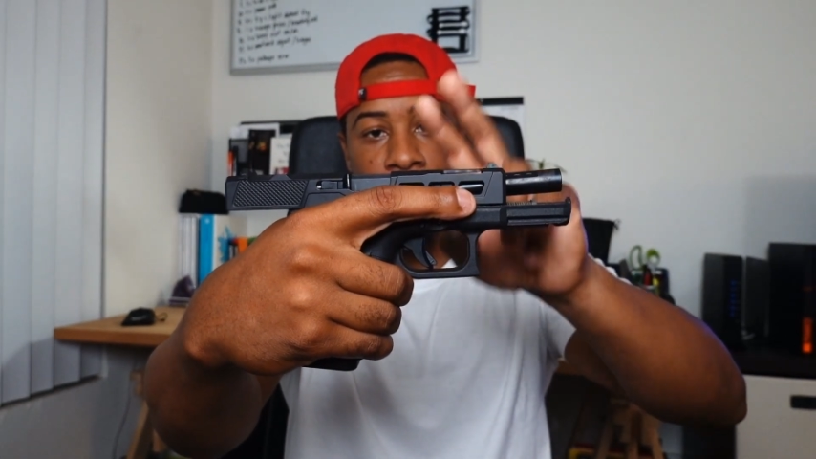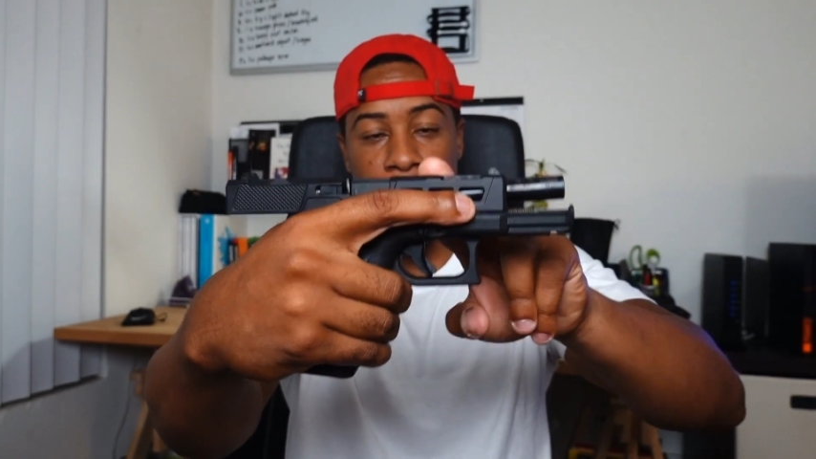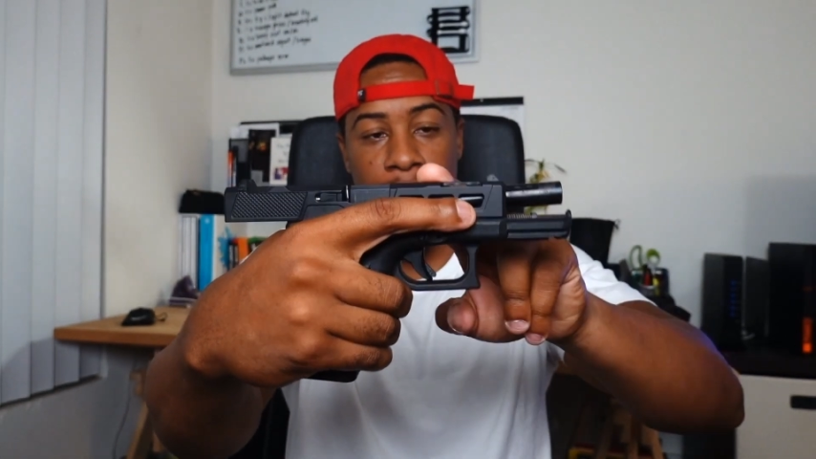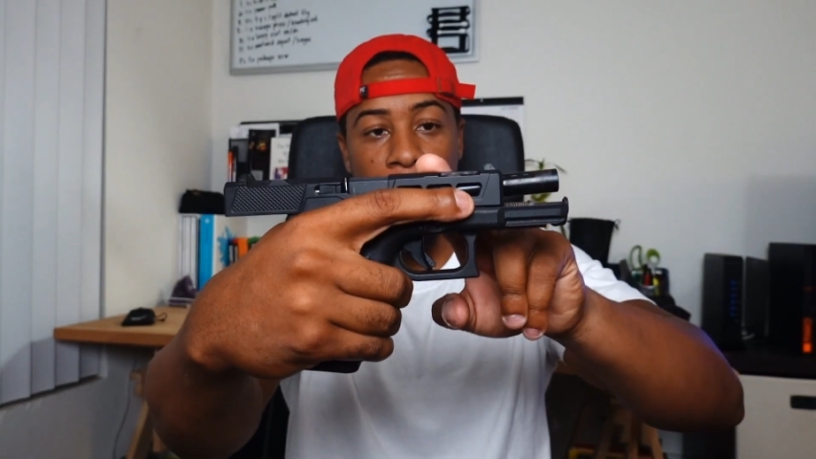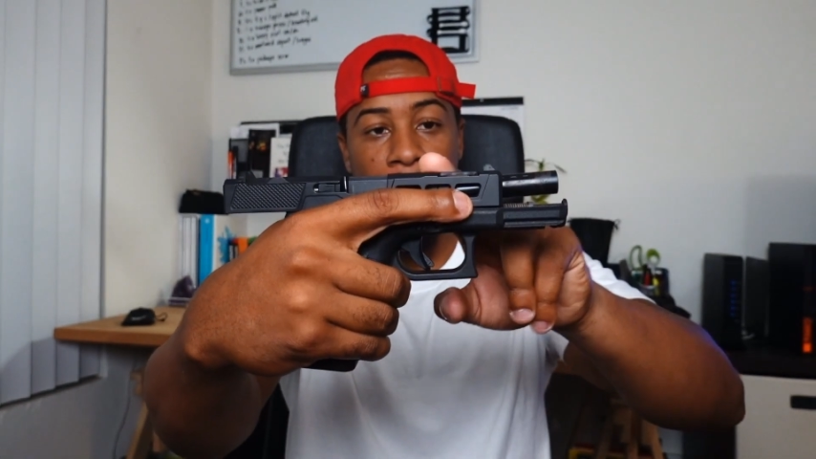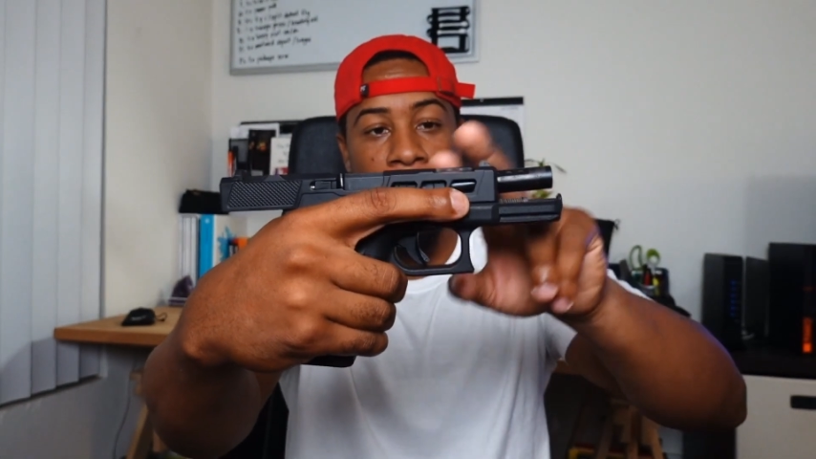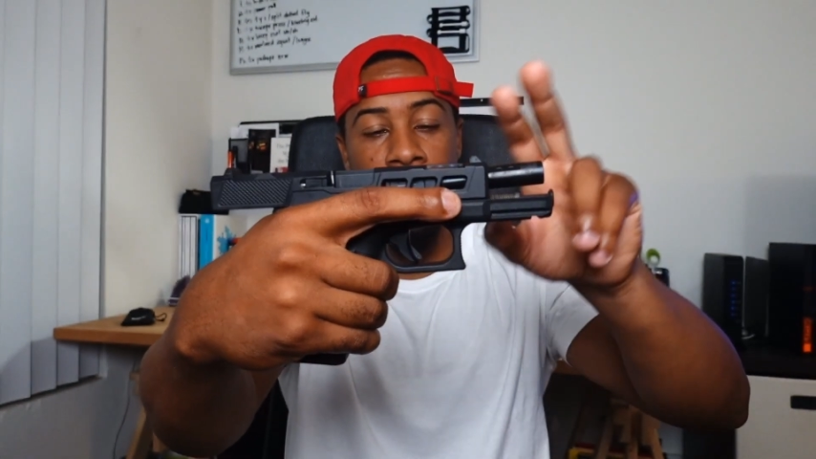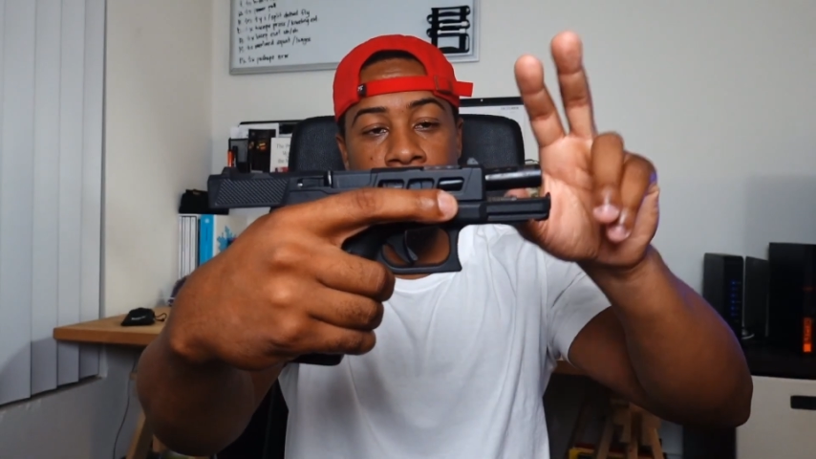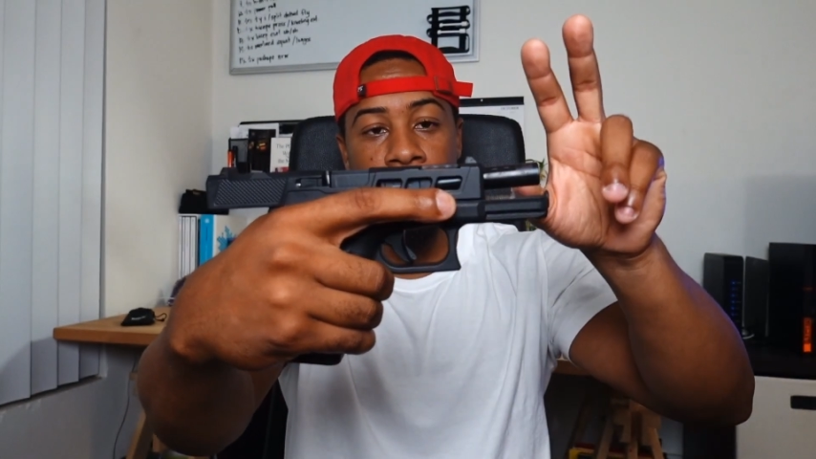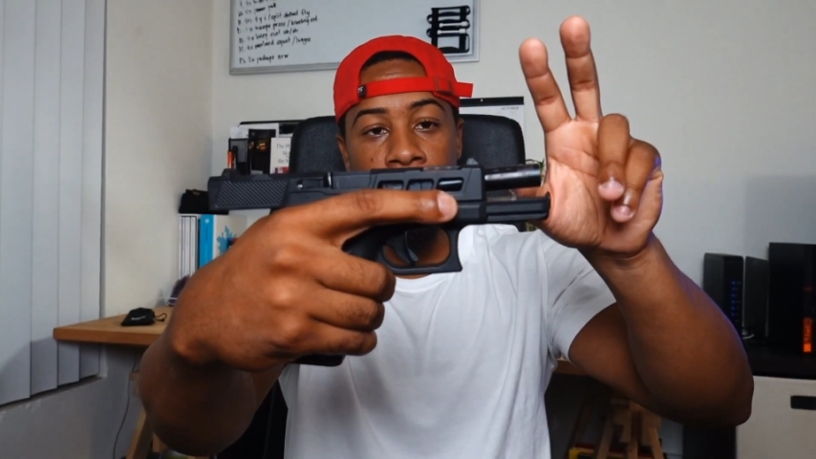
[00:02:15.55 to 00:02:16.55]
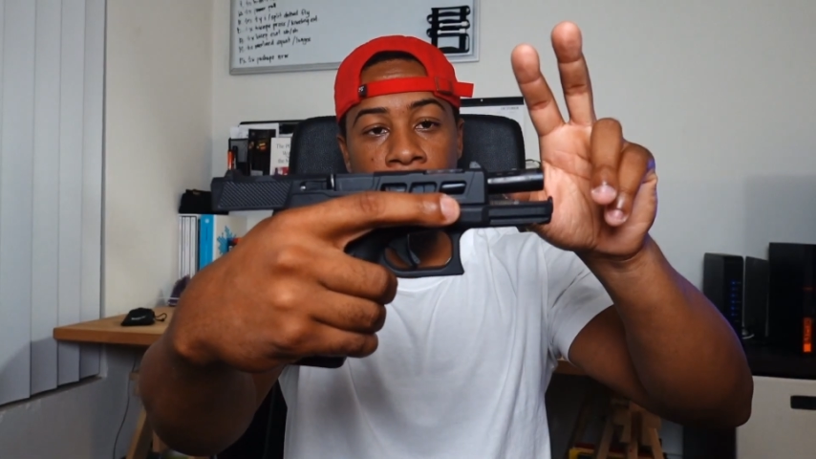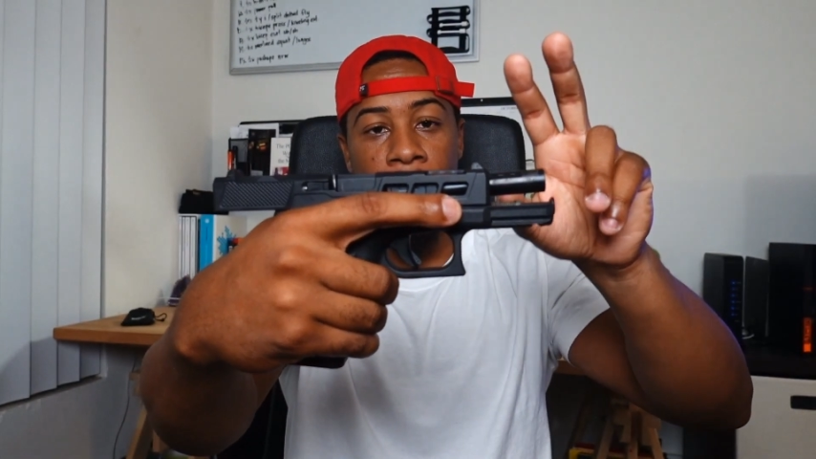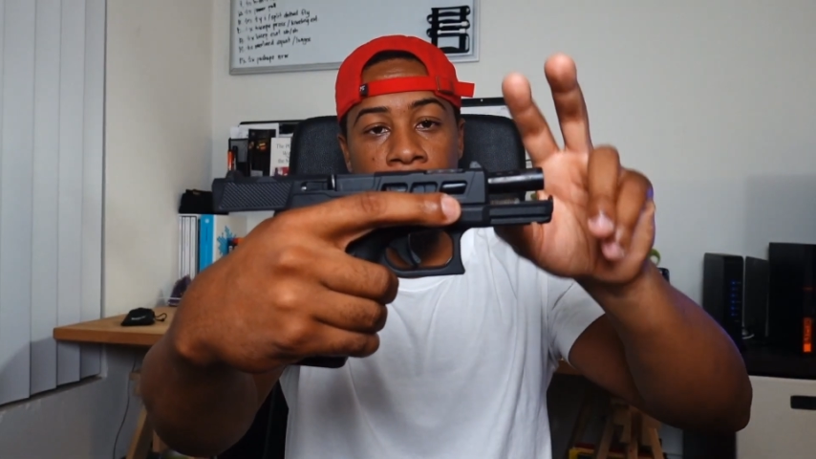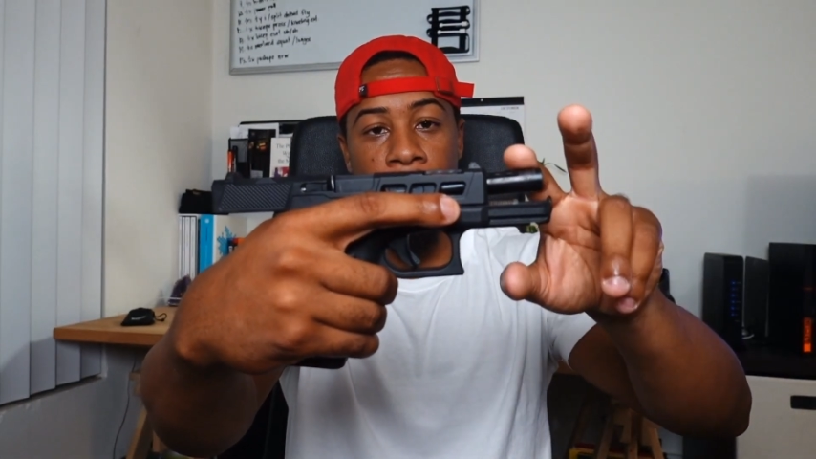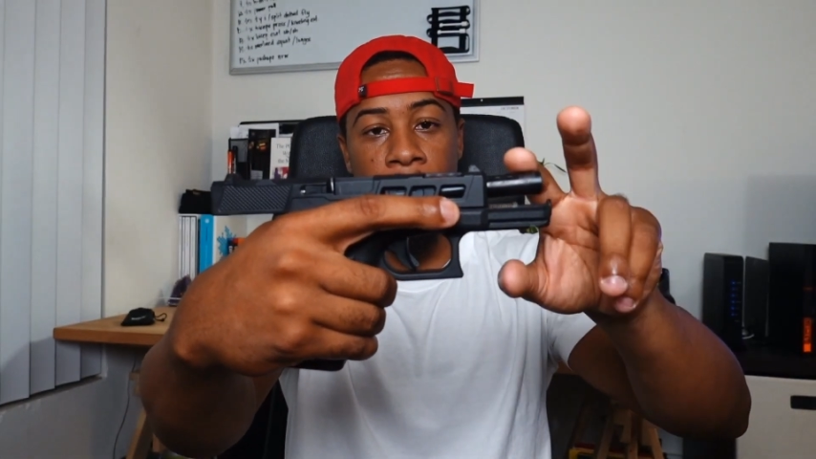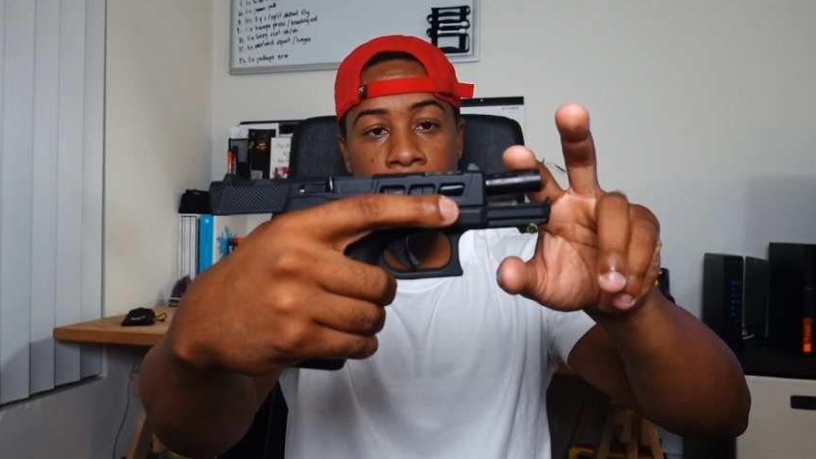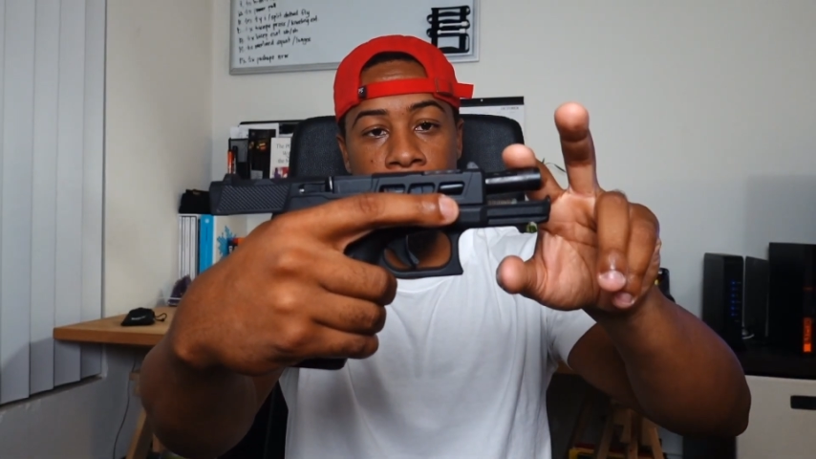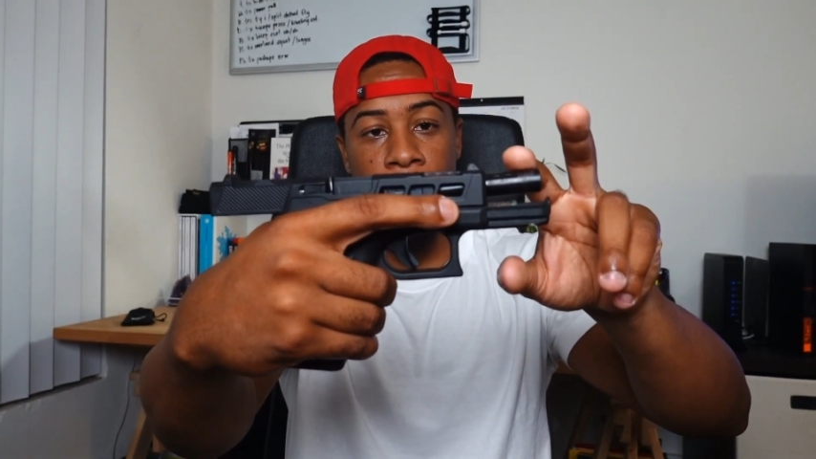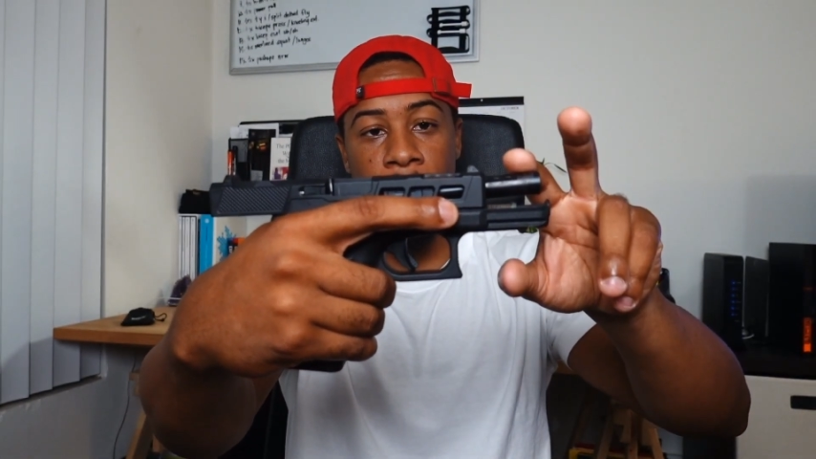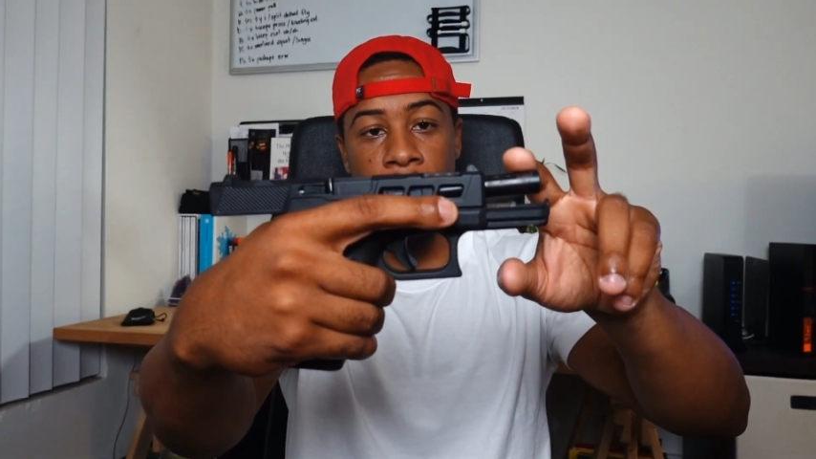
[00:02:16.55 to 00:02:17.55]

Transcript: slide and